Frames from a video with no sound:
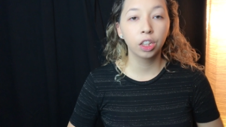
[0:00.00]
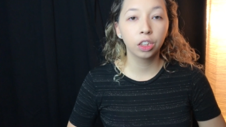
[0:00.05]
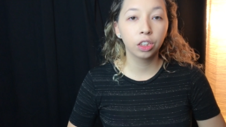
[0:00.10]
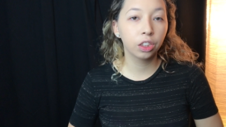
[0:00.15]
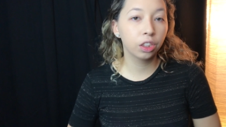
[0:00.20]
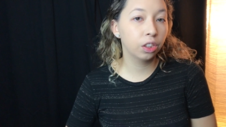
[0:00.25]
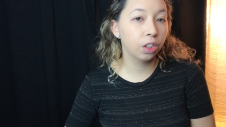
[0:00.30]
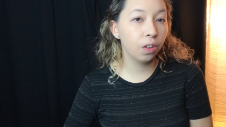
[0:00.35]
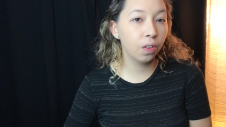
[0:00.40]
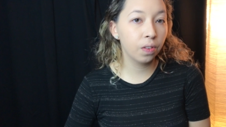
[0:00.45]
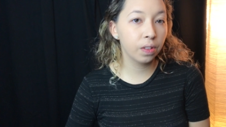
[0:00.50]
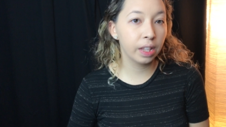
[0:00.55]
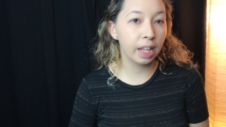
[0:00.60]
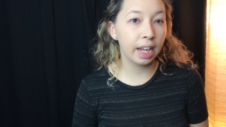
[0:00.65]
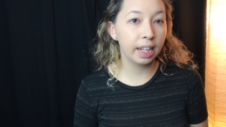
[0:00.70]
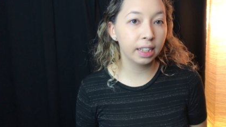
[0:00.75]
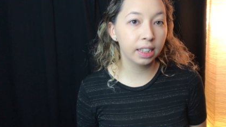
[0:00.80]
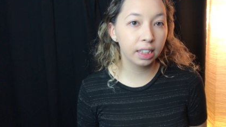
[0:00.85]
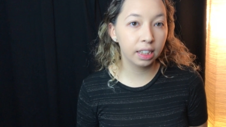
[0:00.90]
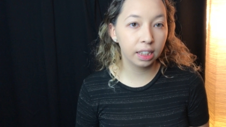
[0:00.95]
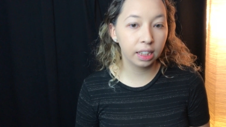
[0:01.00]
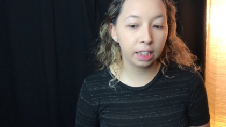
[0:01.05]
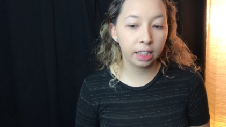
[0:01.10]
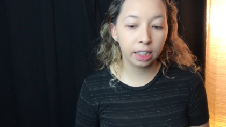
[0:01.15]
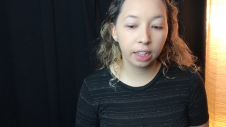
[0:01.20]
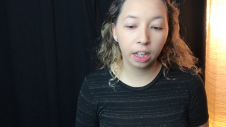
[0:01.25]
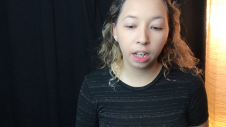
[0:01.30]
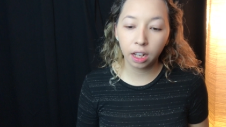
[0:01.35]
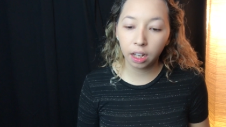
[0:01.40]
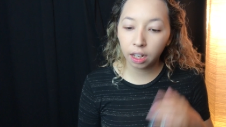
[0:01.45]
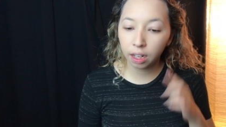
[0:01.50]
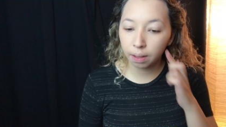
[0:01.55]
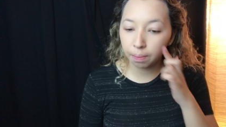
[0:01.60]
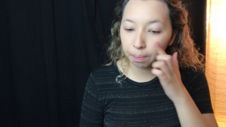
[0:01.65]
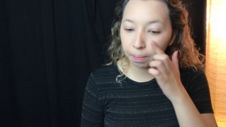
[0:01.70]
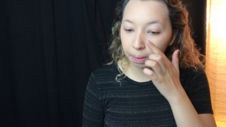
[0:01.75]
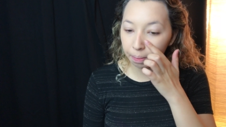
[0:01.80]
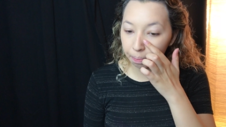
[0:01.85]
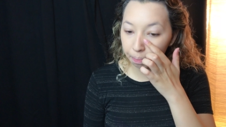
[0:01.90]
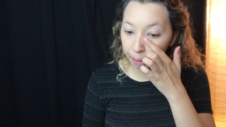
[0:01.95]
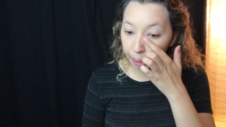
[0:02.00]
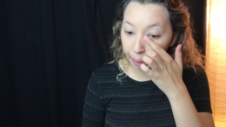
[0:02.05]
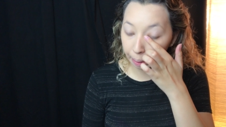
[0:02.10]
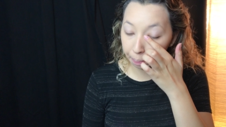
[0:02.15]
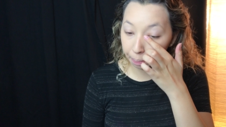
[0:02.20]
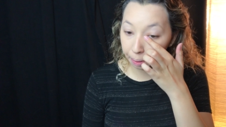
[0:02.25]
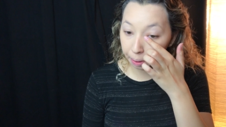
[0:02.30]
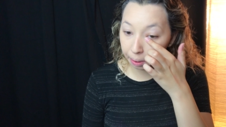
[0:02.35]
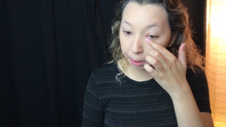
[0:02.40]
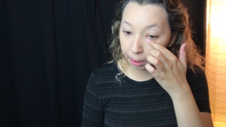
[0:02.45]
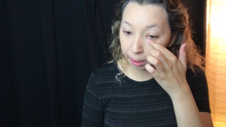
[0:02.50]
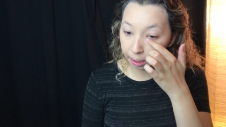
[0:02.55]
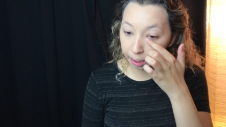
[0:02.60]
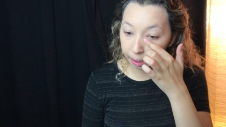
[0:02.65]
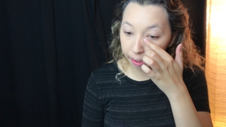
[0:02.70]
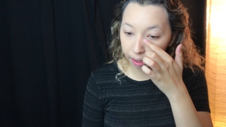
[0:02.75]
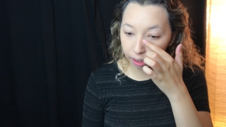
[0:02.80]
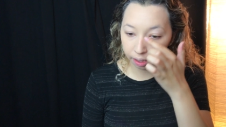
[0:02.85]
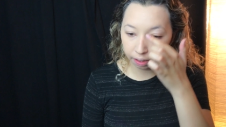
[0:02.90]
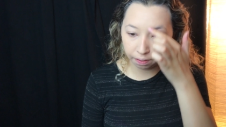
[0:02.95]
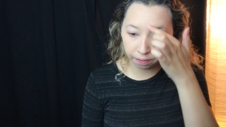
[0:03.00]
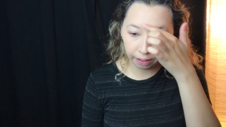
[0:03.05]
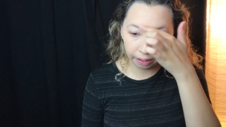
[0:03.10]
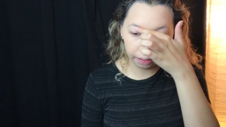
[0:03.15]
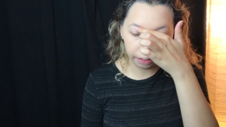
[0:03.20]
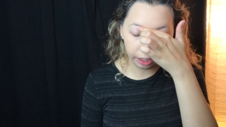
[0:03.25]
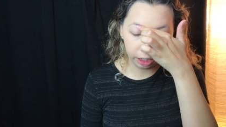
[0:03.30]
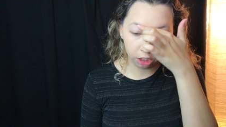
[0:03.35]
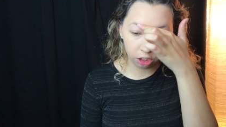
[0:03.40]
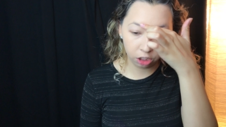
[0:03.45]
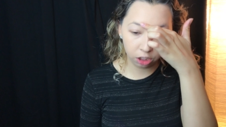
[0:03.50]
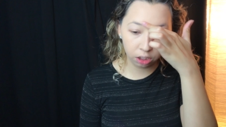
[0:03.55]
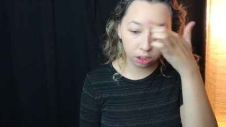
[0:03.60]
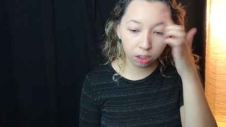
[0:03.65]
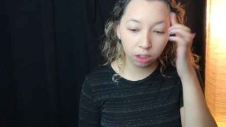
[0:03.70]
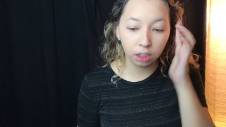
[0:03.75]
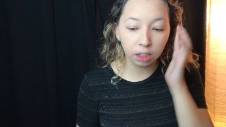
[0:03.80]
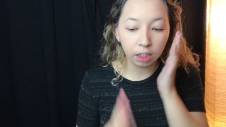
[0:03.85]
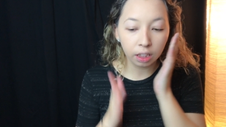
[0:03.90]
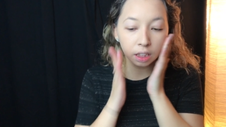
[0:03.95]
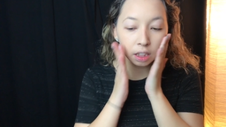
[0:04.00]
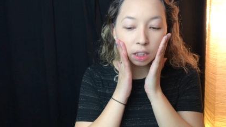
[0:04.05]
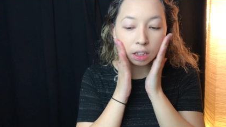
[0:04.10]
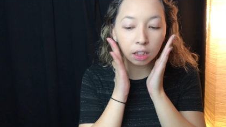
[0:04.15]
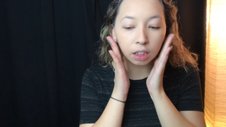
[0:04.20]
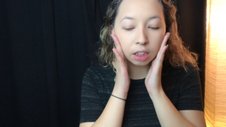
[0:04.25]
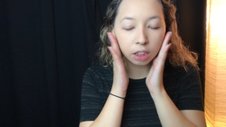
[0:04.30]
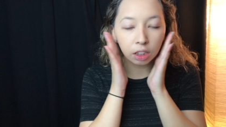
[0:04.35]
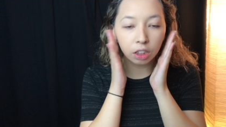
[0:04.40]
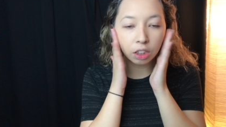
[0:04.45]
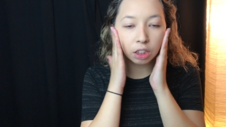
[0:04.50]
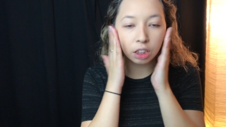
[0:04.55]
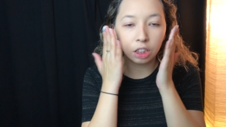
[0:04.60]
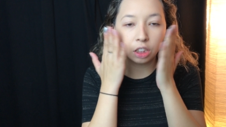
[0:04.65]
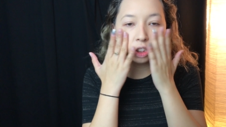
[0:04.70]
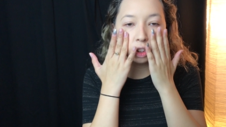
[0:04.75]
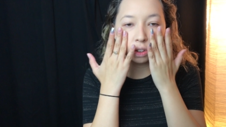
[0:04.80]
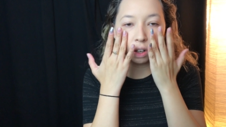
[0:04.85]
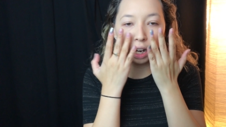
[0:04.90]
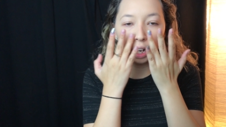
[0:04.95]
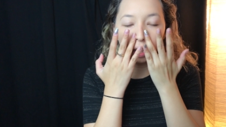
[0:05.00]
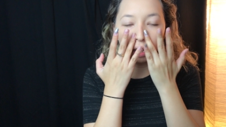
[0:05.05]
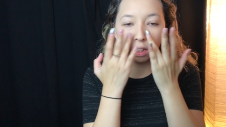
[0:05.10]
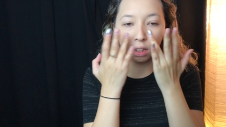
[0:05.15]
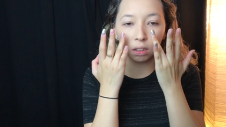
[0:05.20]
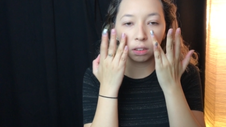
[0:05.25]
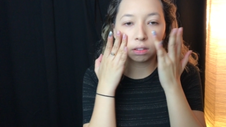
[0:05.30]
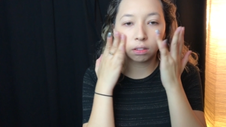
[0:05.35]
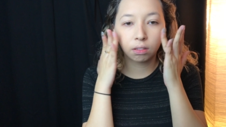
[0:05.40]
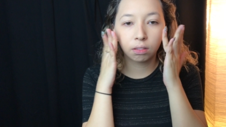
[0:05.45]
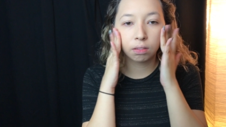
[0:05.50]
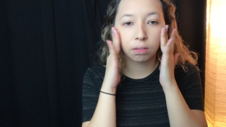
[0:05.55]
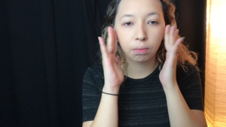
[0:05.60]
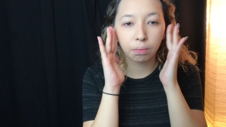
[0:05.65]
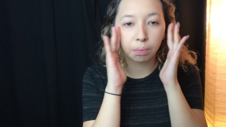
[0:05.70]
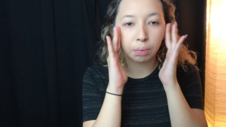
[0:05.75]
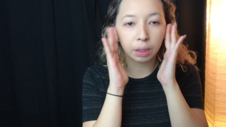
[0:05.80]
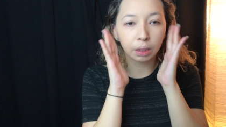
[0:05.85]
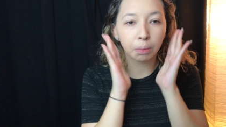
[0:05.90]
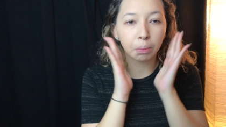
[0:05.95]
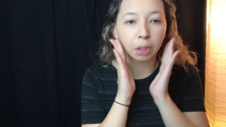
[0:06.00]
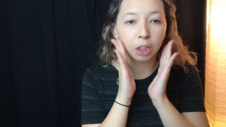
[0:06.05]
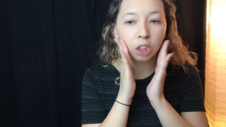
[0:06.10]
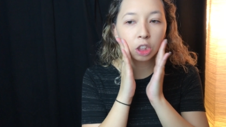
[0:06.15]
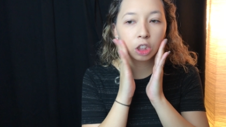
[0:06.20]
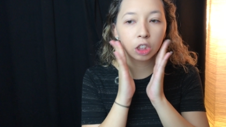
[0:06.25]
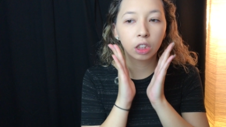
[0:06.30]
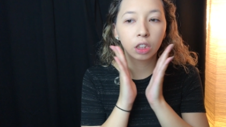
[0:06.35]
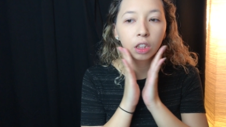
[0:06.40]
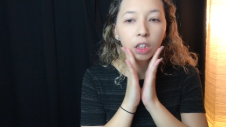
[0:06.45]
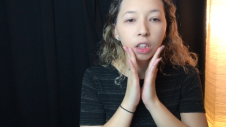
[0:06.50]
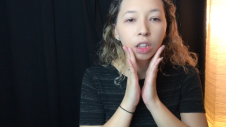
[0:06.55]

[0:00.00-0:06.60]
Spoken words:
So that's the primer and the foundation. It literally dried on pretty much.